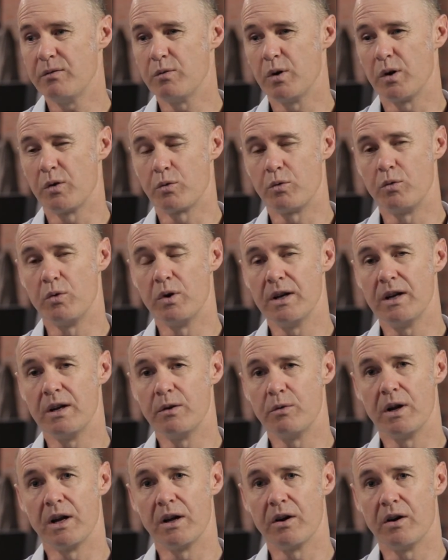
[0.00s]
even with
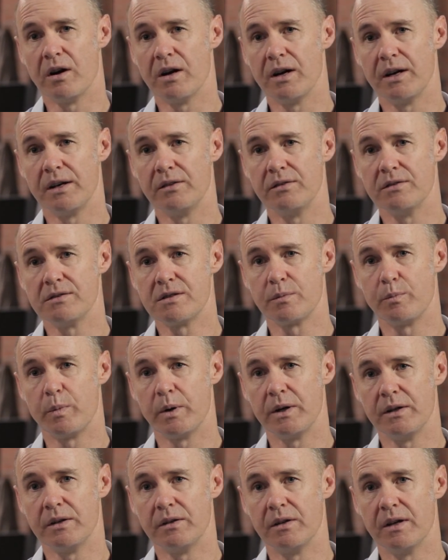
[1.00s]
really, really high
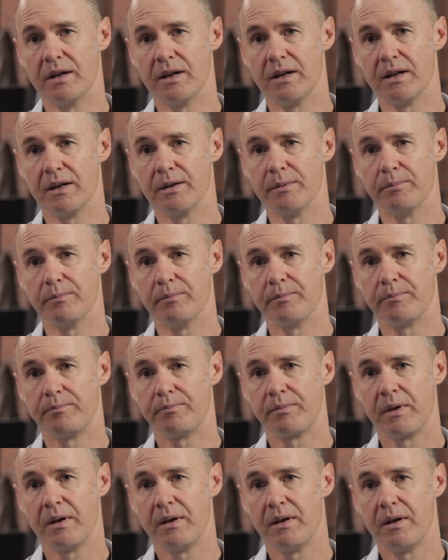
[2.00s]
speed
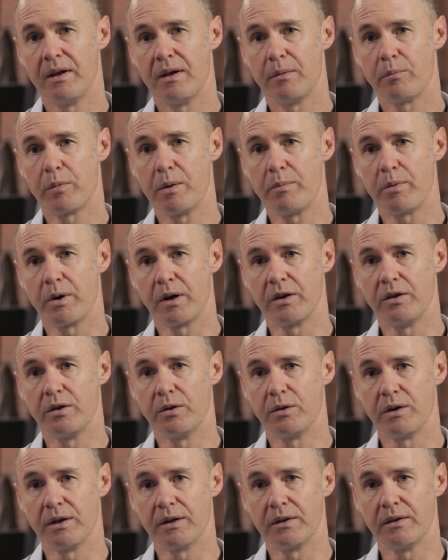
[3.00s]
pre-preg
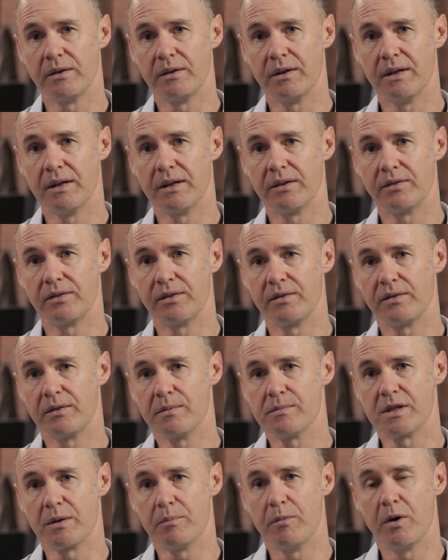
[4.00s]
curing
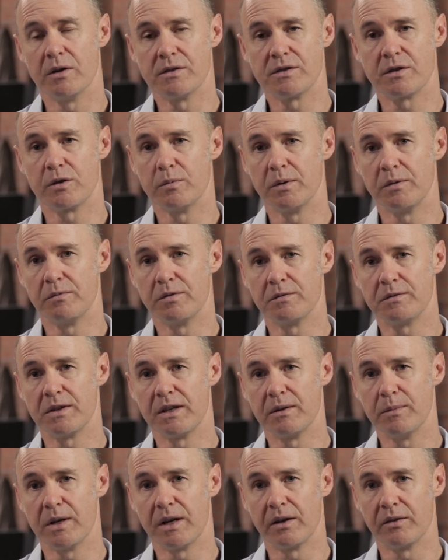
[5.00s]
systems, it might still be
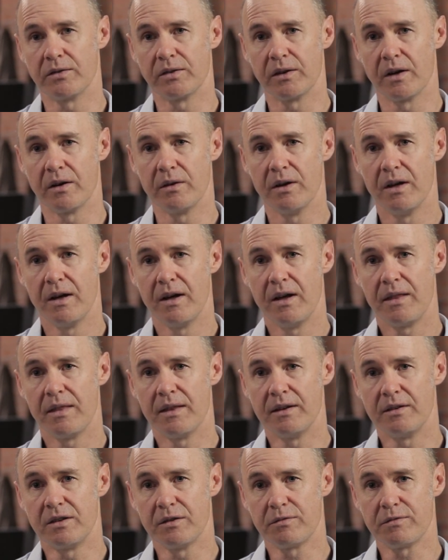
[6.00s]
15 minutes. So
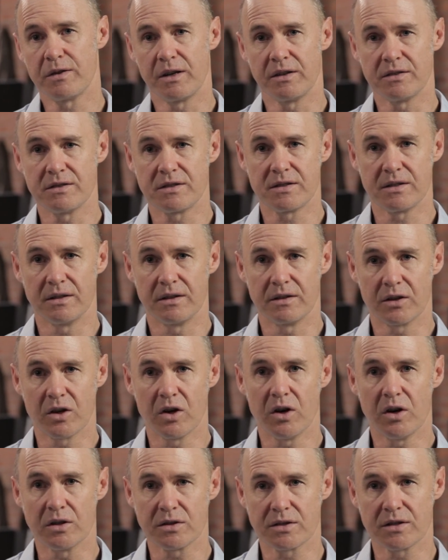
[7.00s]
the difference in
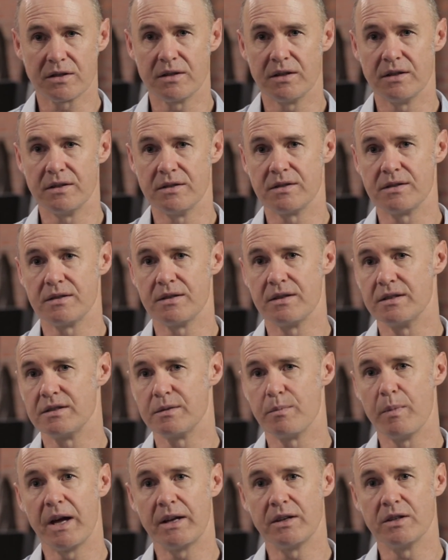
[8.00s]
cost
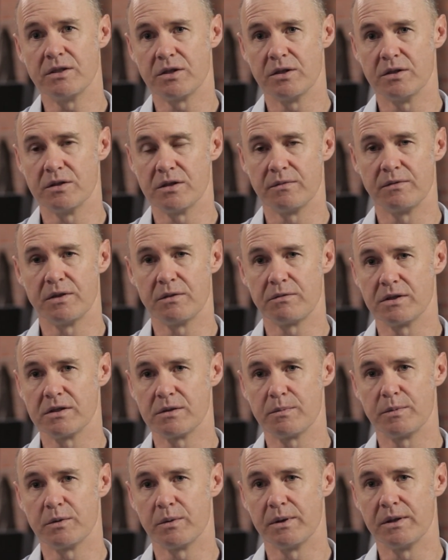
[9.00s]
there's magnitudes of
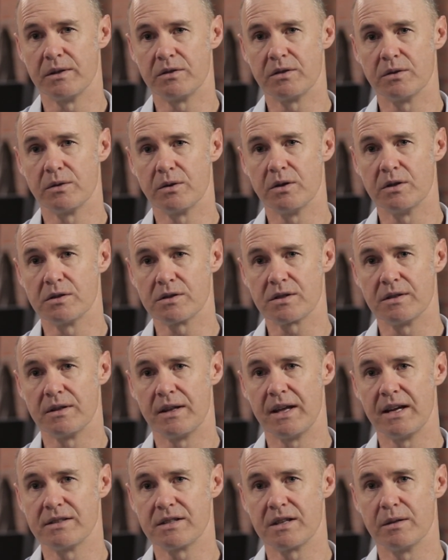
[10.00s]
difference between the two costs,
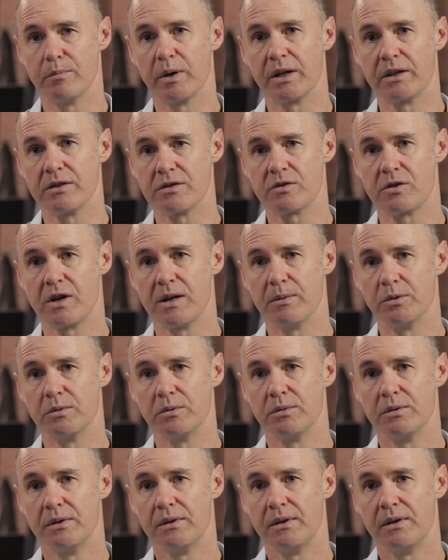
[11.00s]
and that's the biggest
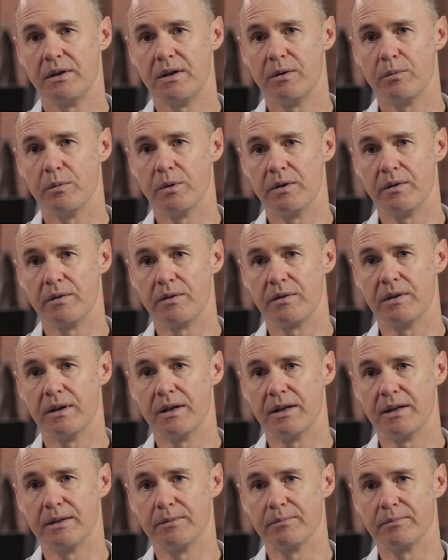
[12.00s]
trouble with
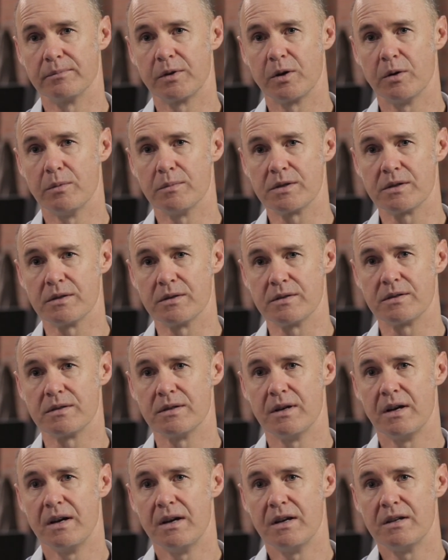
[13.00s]

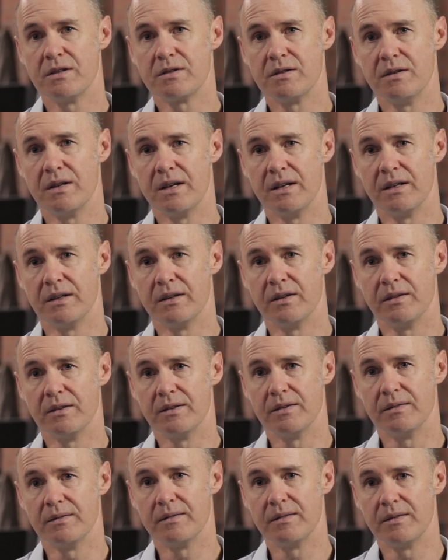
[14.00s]
composites
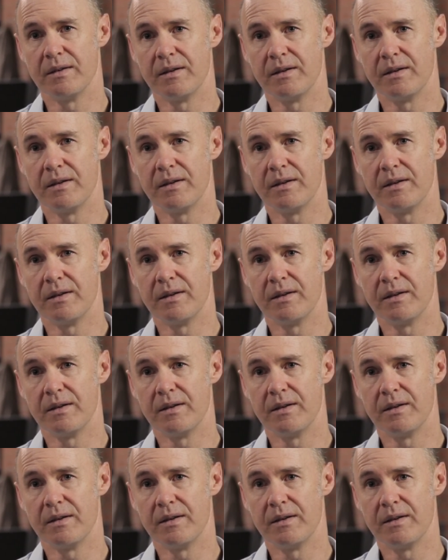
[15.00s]
in